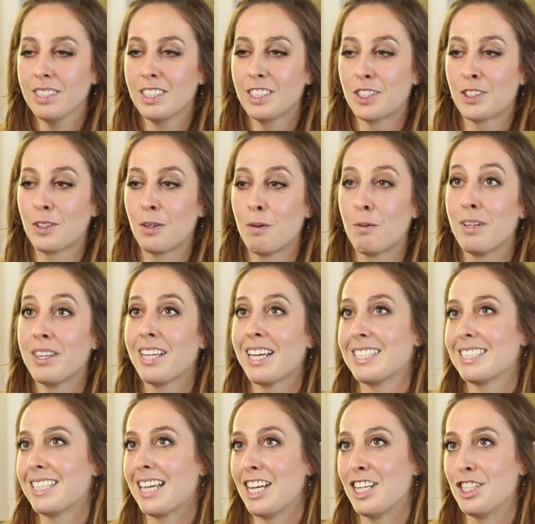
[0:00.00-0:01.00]
So when they
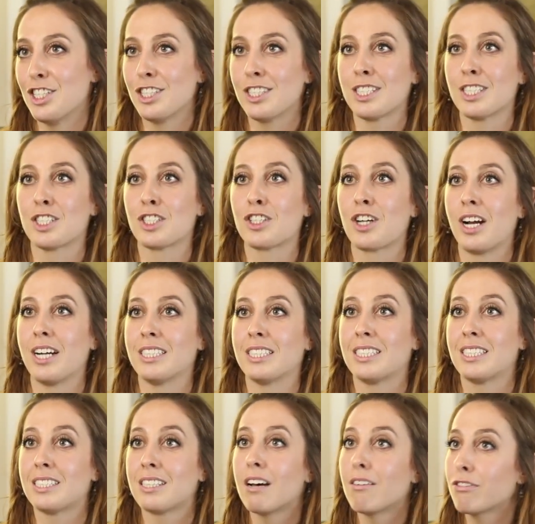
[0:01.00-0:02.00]
say Jesus
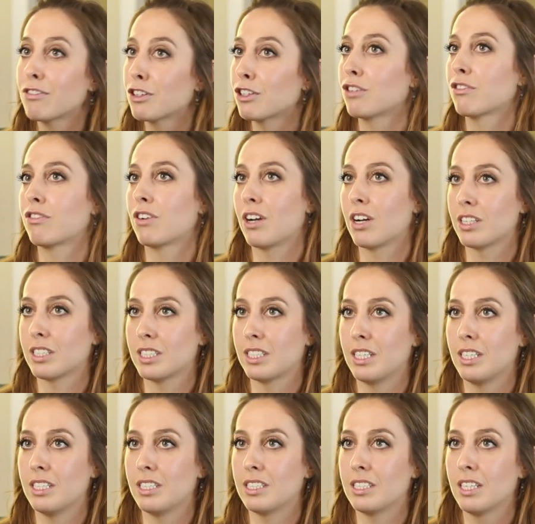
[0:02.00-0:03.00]
Christ suffered for our
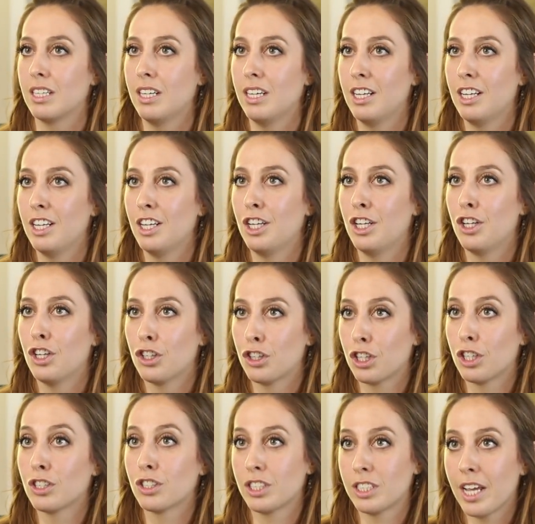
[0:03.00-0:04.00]
sins,
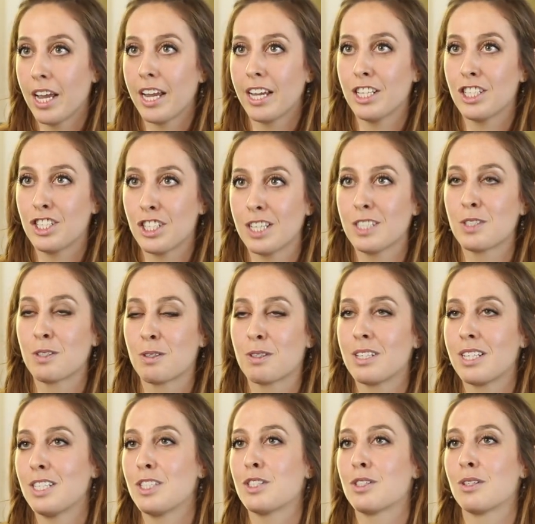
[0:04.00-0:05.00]
they'll say Gesù
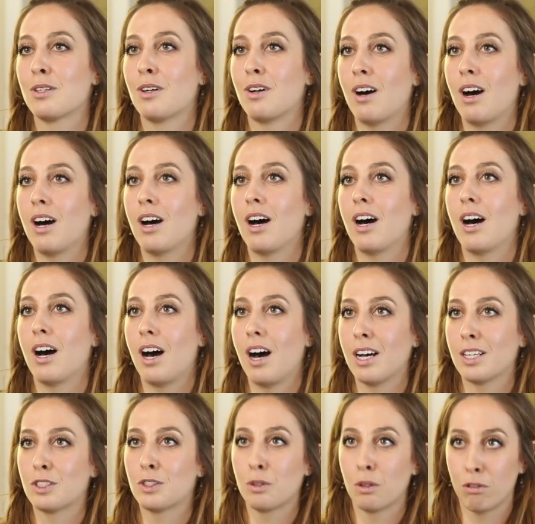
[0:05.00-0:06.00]
Cristo
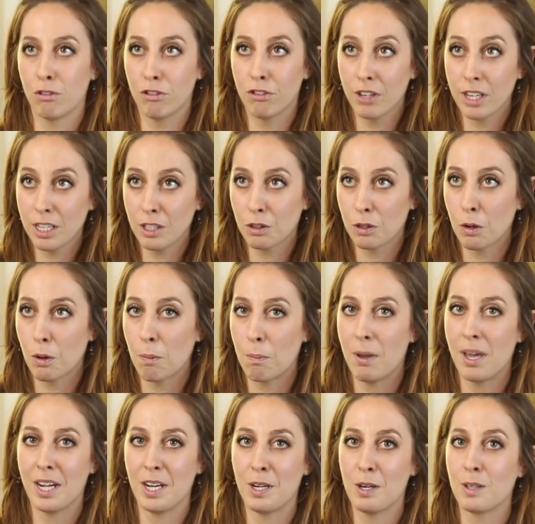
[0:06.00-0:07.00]
ha soffrito
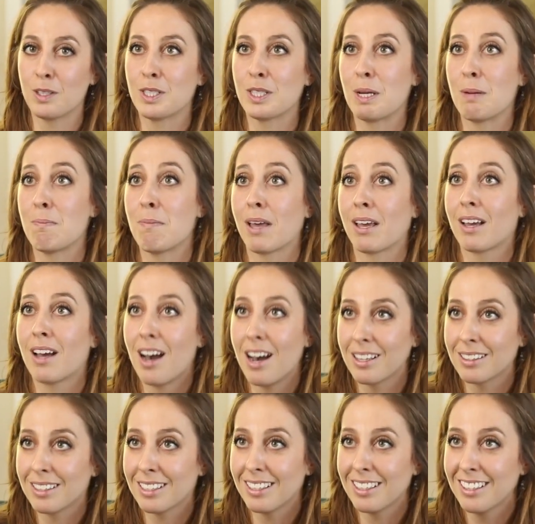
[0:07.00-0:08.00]
per I nostri
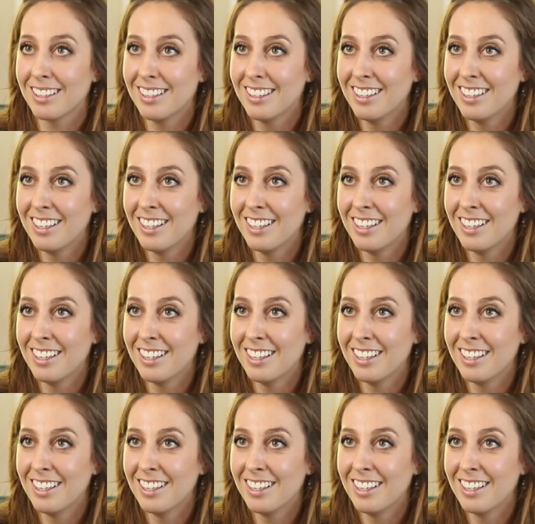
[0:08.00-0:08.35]
peccati,